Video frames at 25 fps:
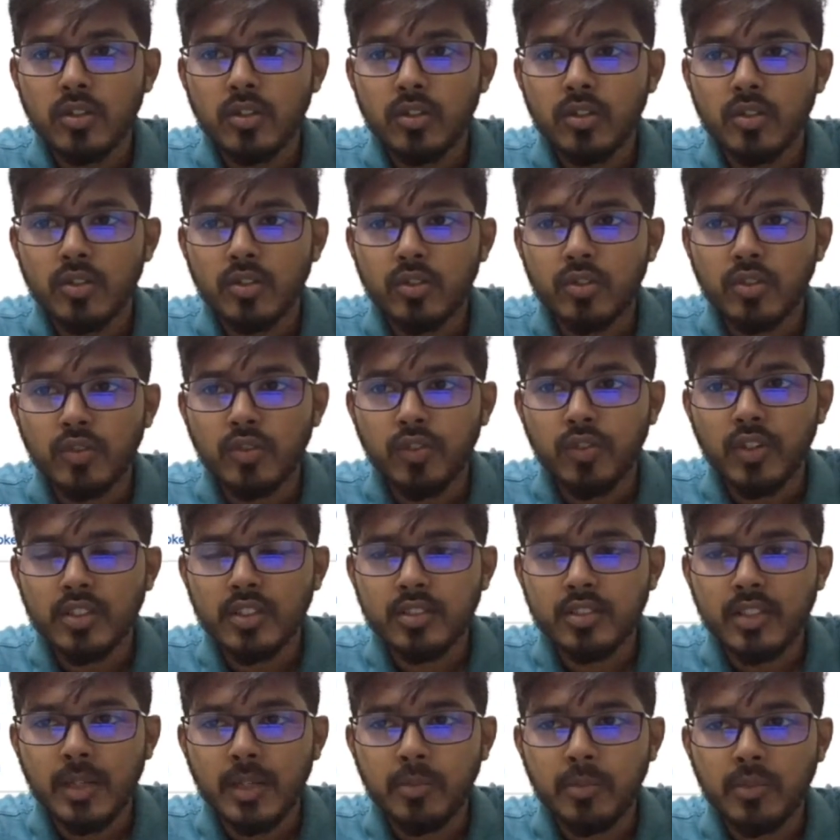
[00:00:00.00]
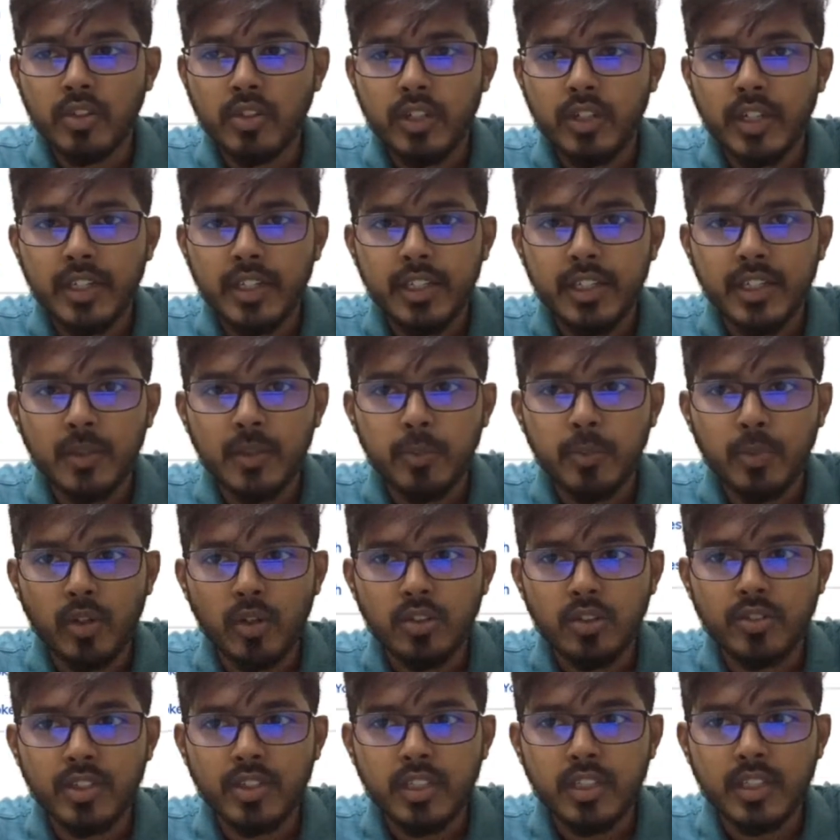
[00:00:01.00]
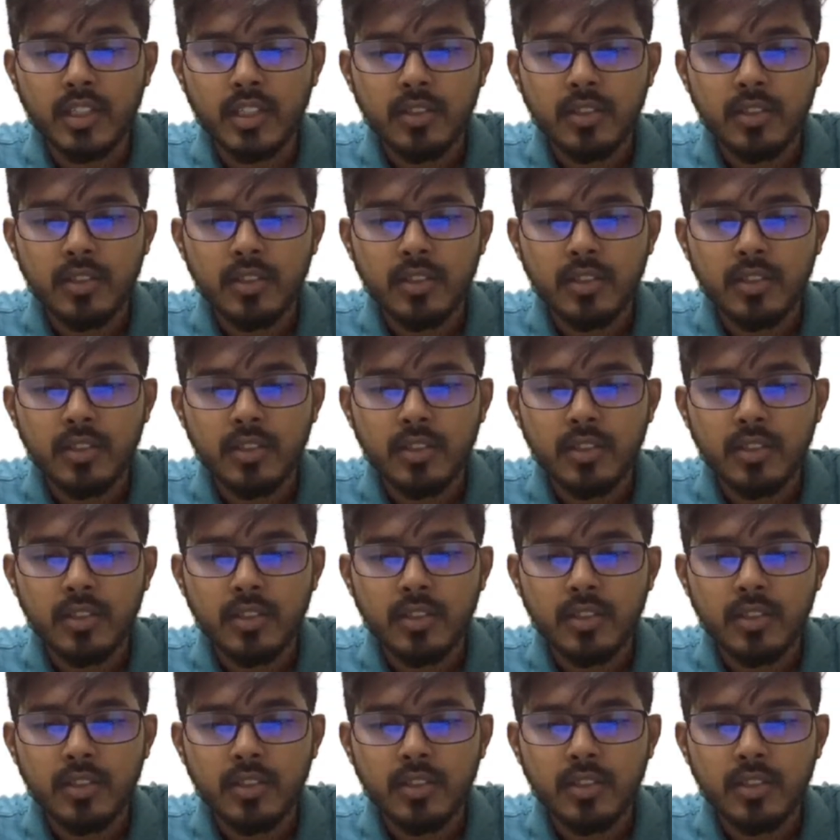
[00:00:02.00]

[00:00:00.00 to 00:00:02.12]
So first I am creating a project,